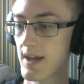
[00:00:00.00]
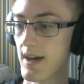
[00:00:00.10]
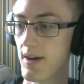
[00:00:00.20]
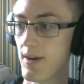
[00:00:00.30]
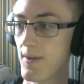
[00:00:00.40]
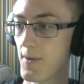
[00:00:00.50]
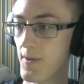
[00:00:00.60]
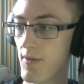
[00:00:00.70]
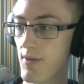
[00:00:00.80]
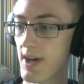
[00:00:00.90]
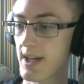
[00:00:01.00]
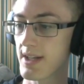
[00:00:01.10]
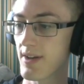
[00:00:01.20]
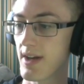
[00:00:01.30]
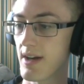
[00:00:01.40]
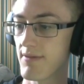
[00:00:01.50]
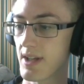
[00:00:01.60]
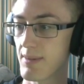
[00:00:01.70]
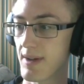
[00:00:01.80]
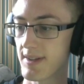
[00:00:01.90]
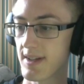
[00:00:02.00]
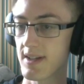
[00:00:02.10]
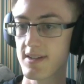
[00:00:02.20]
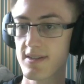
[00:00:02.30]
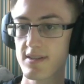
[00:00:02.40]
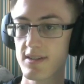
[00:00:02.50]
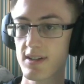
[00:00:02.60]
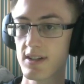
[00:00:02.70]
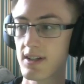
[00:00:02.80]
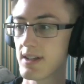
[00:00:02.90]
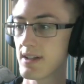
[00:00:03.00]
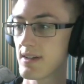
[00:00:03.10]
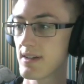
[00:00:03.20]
Oh, really don't know how I feel about this. Can I?